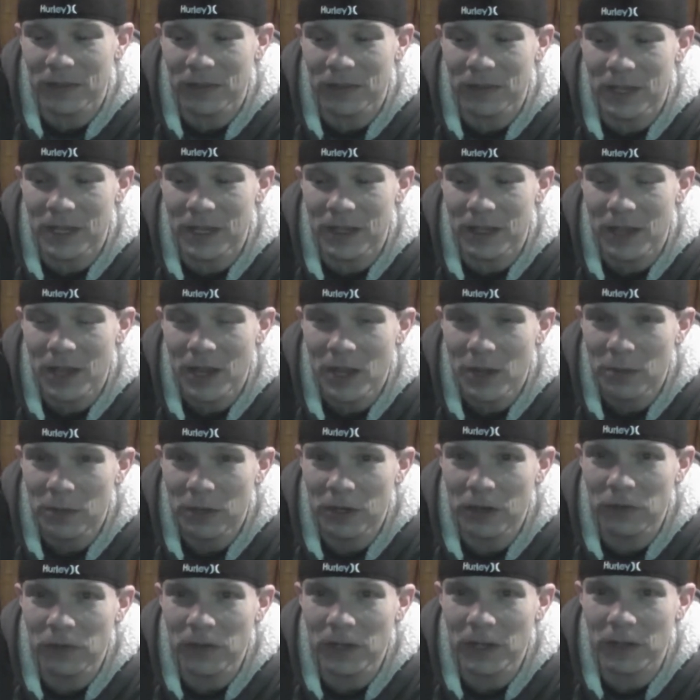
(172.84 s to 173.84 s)
as neat,
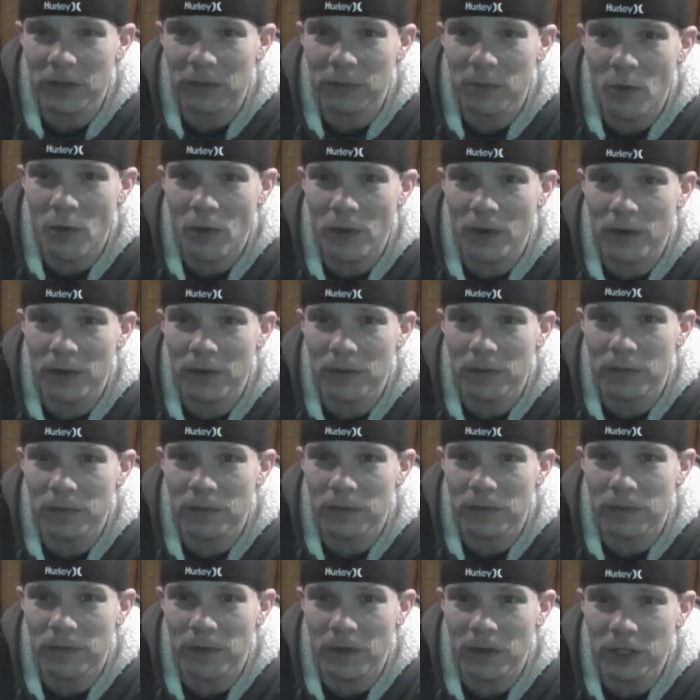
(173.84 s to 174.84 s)
but I just think it's more
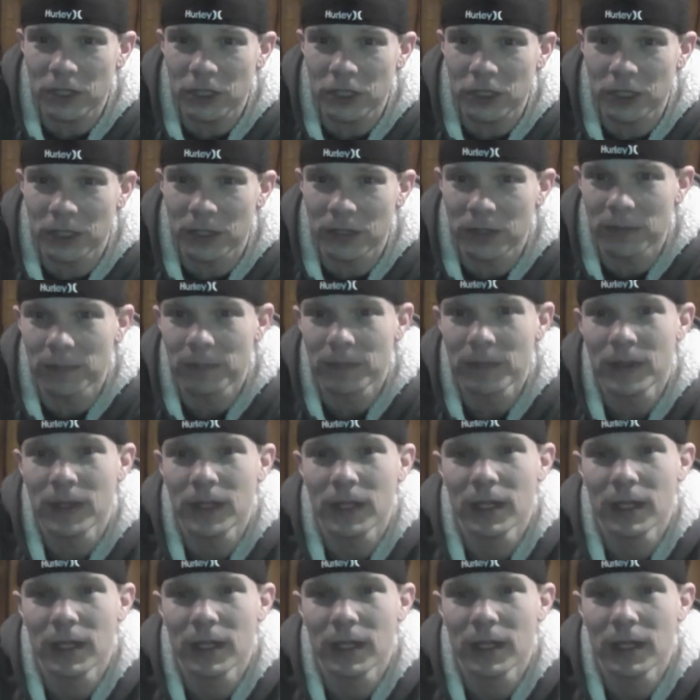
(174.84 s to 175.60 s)
functional.